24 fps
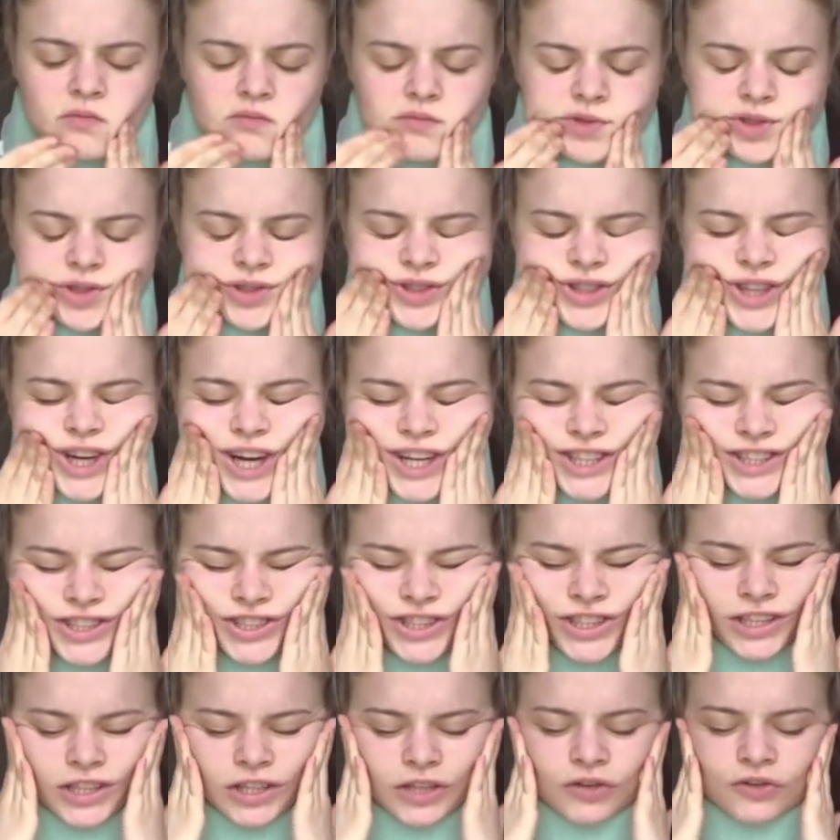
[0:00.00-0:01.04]

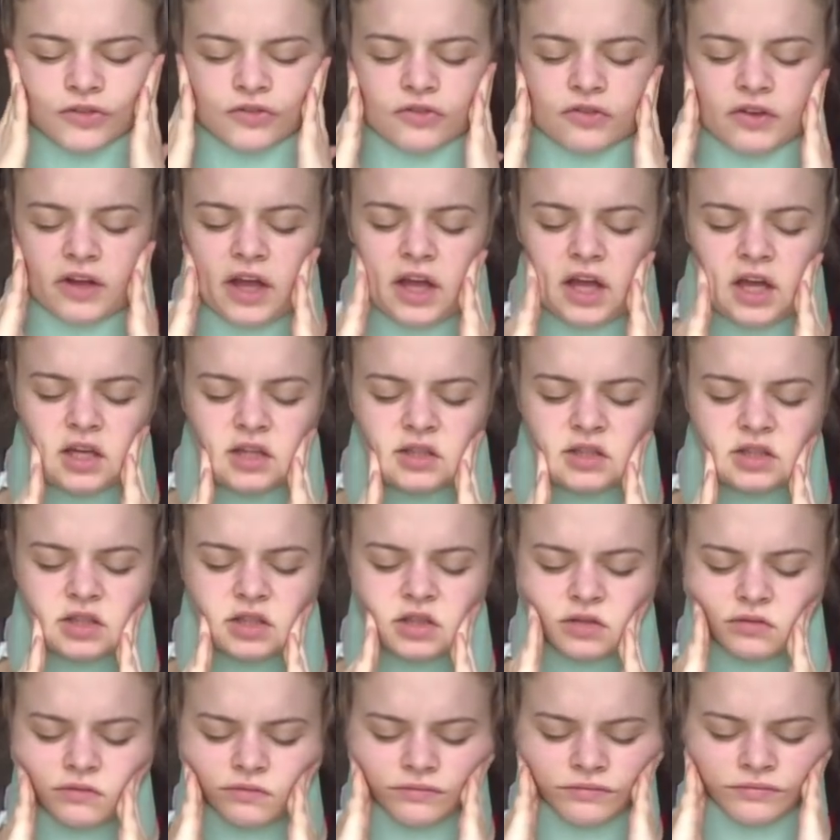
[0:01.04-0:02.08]
massaging your
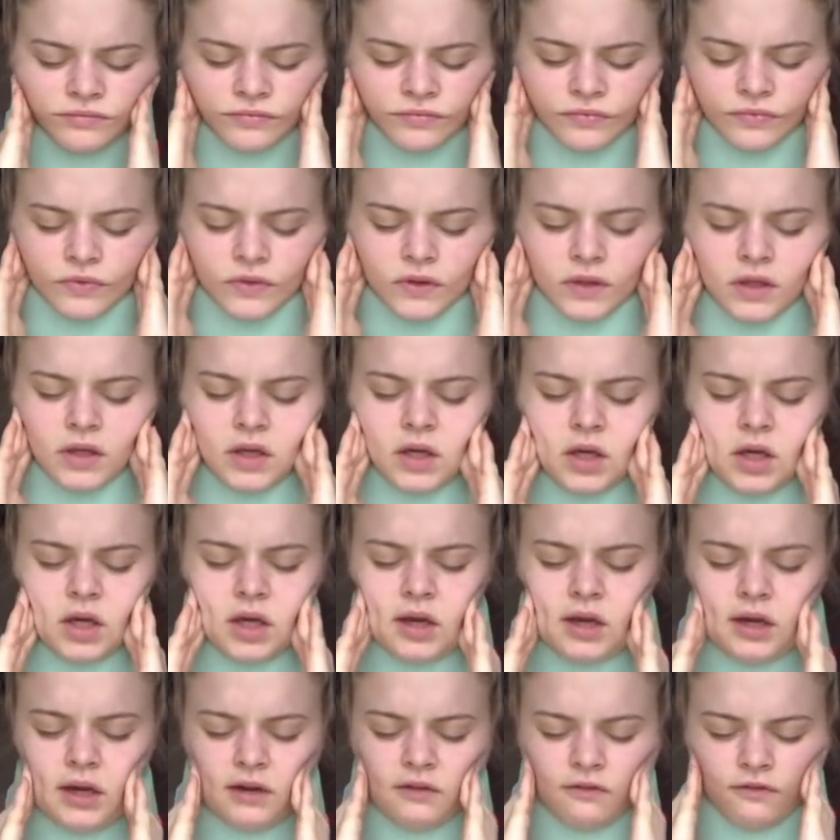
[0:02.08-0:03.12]
face
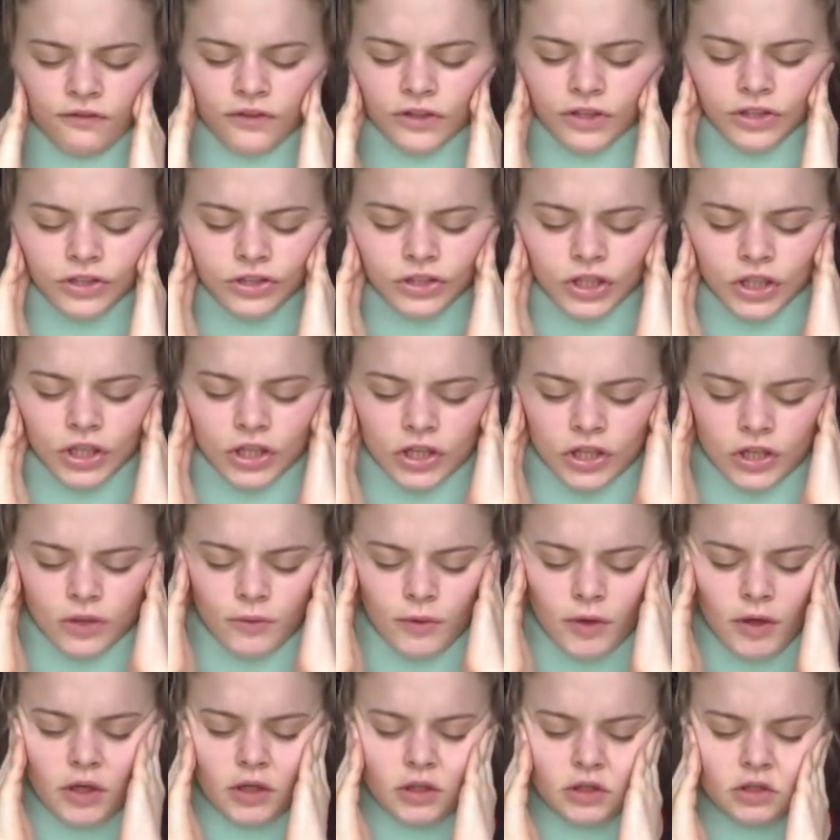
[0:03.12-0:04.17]
and it feels good
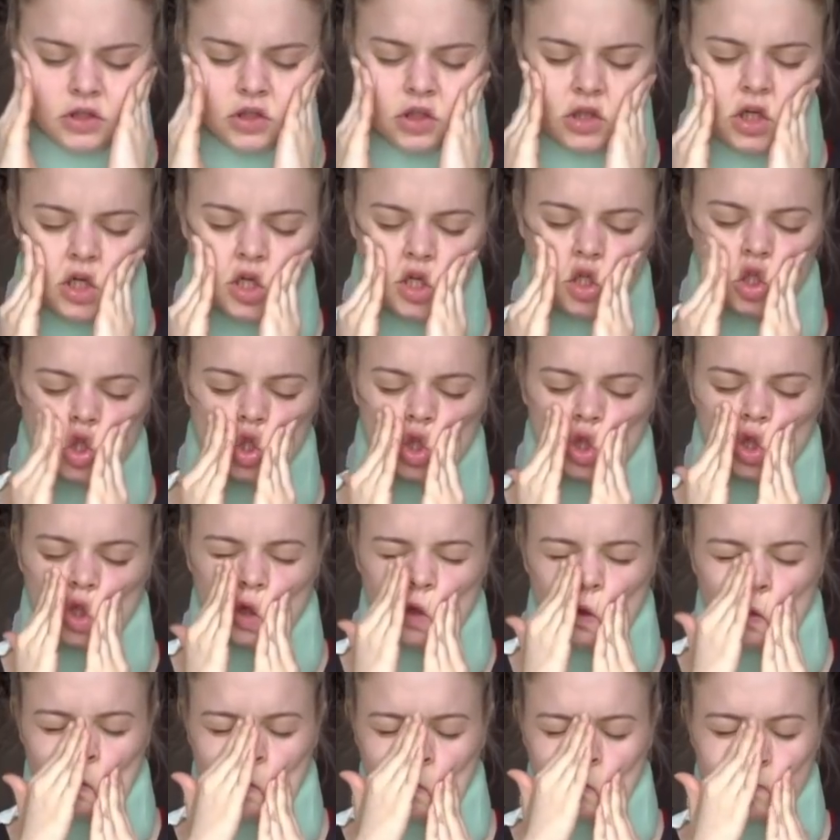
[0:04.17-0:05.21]
because you're
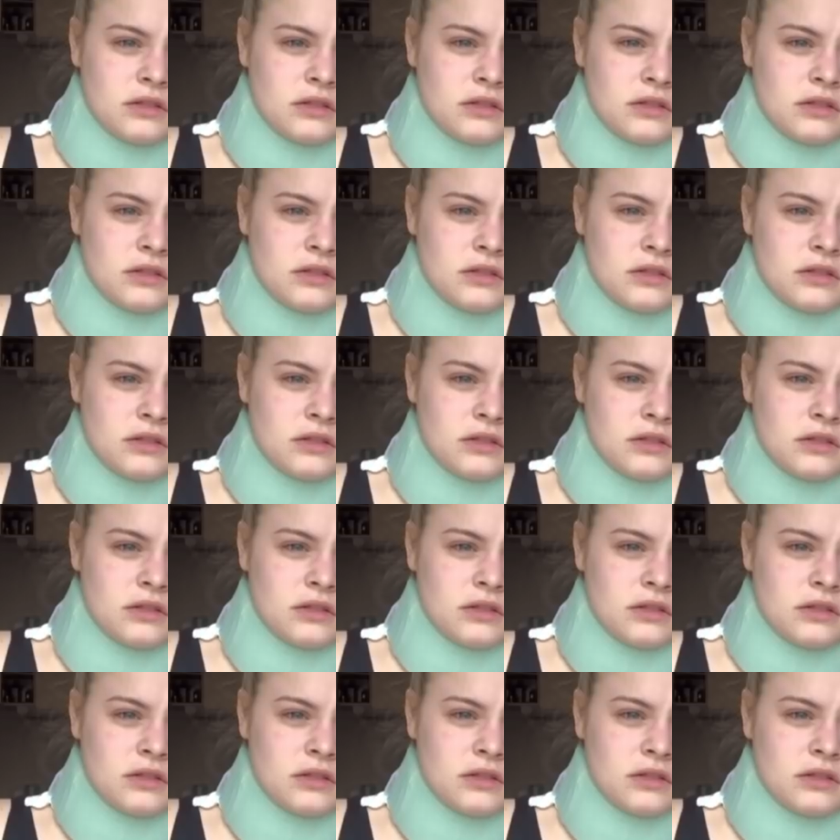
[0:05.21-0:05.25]
injured.